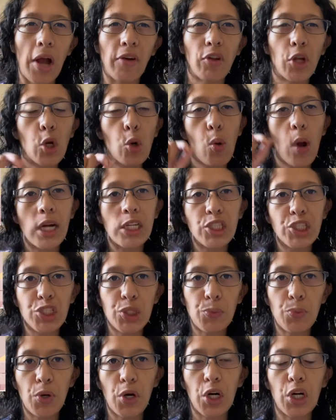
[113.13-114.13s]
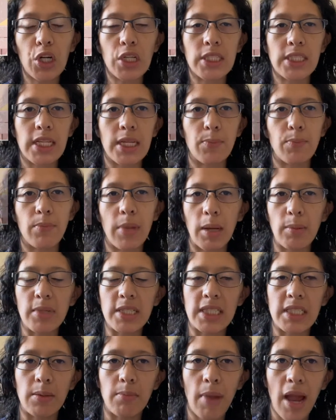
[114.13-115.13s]
like question marks and maybe
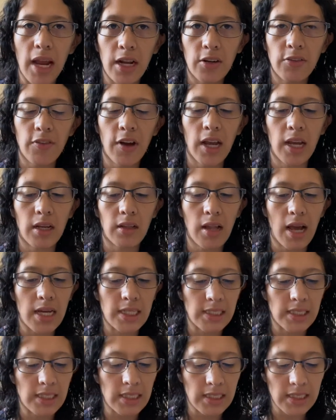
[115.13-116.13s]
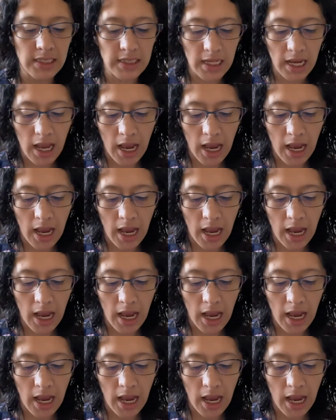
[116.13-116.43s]
some magnifying glasses.